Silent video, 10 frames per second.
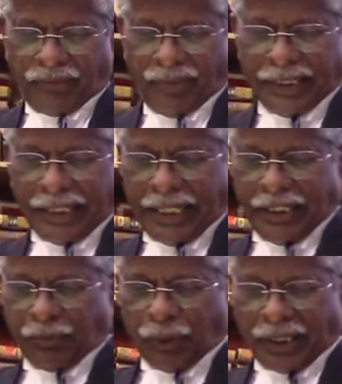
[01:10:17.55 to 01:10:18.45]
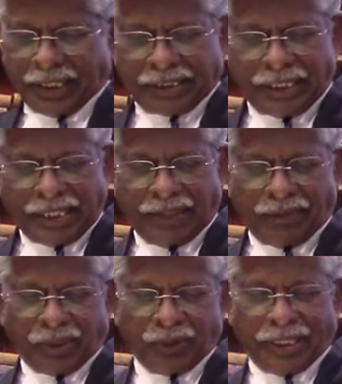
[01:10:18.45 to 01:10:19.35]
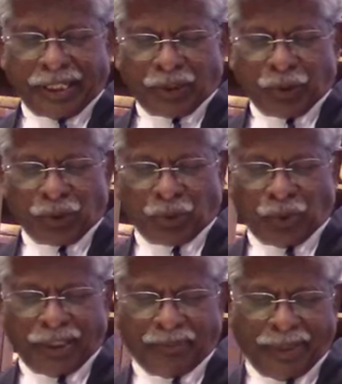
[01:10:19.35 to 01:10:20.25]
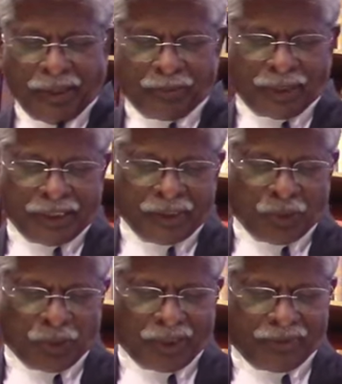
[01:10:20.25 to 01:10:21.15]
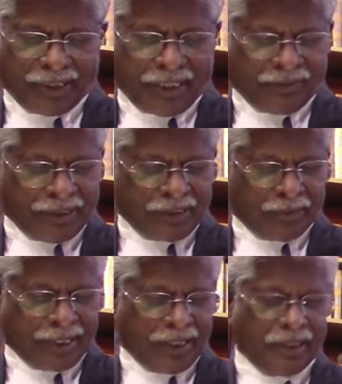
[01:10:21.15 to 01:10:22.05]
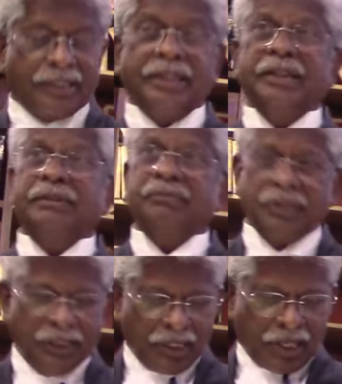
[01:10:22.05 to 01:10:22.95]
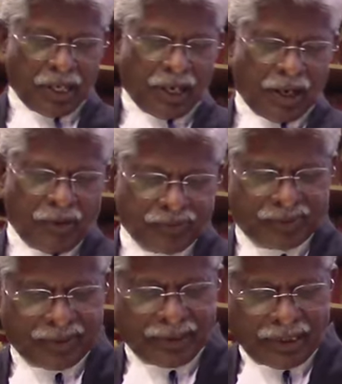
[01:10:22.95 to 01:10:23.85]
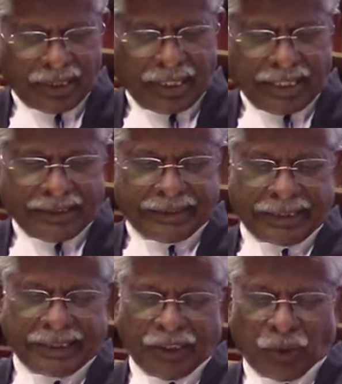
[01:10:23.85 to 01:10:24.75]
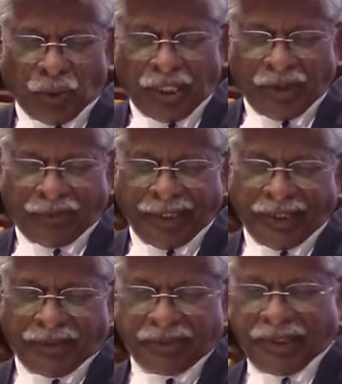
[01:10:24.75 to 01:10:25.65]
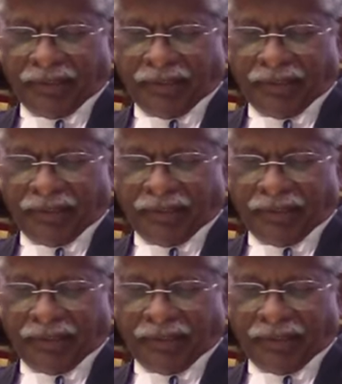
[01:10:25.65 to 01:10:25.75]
whether the protection given to the accused who is being prosecuted for the offence of money laundering of section 25 of the